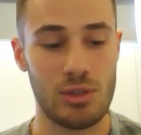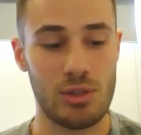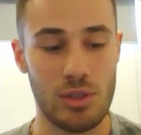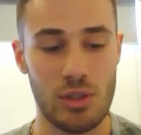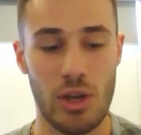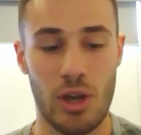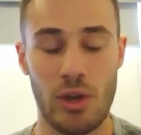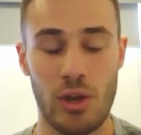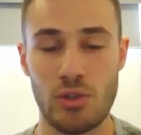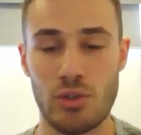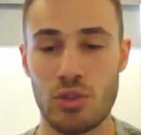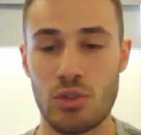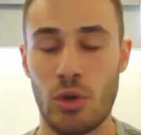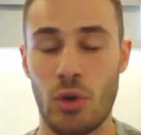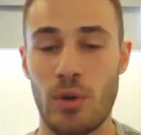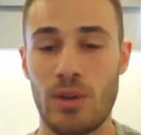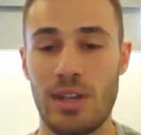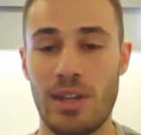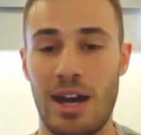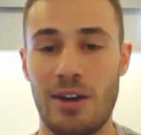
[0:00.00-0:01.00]
you know,
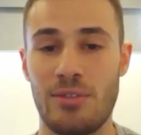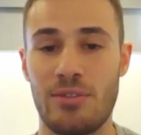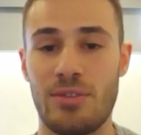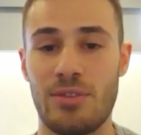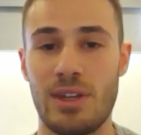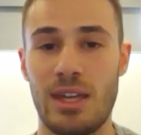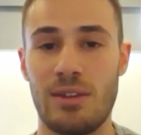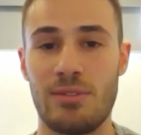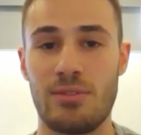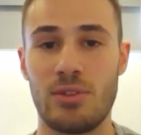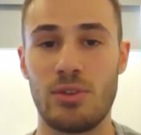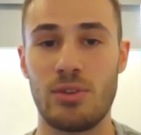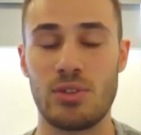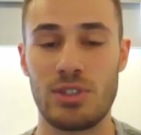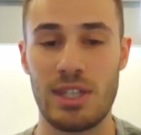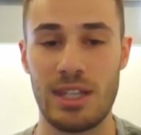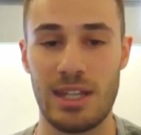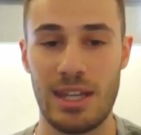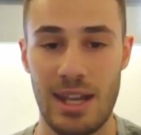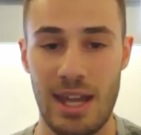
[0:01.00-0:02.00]
sure enough, if you
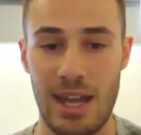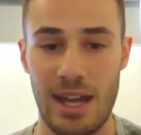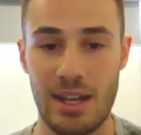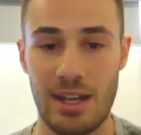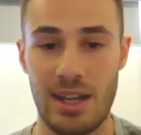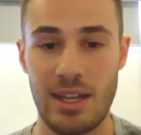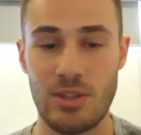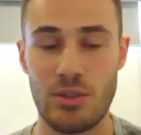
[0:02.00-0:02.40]
stick it out